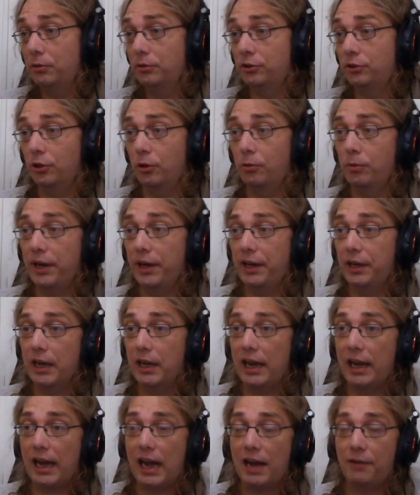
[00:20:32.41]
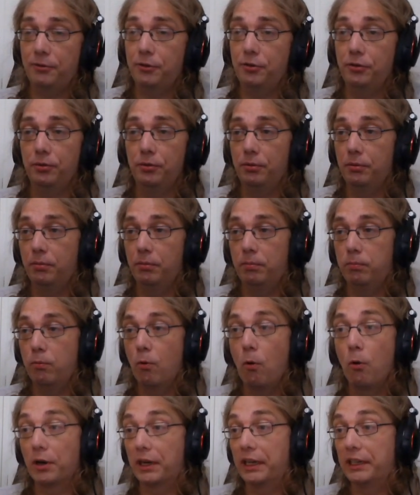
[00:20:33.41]
so we have to
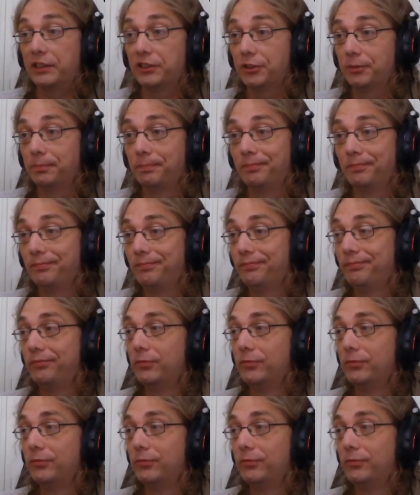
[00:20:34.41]
walk less.